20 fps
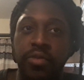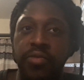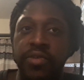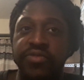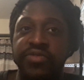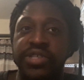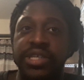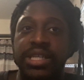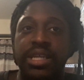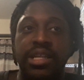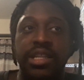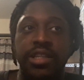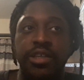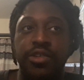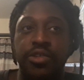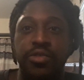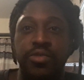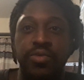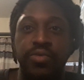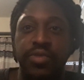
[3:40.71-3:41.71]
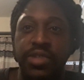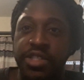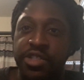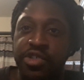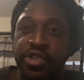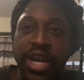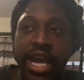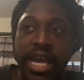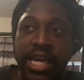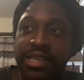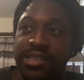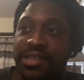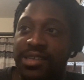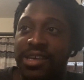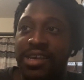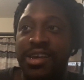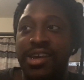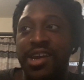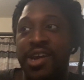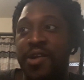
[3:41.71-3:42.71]
We've seen it a little with Drax,
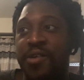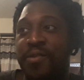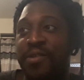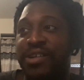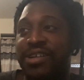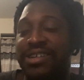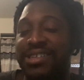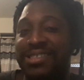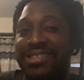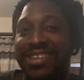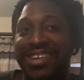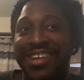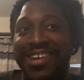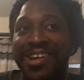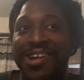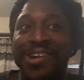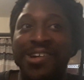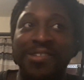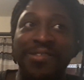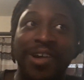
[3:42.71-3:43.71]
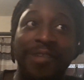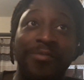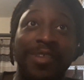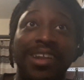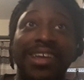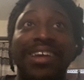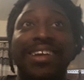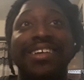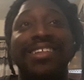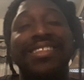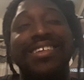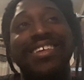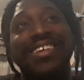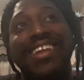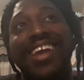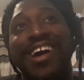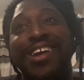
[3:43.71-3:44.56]
where it's like, oh, I'm an alien.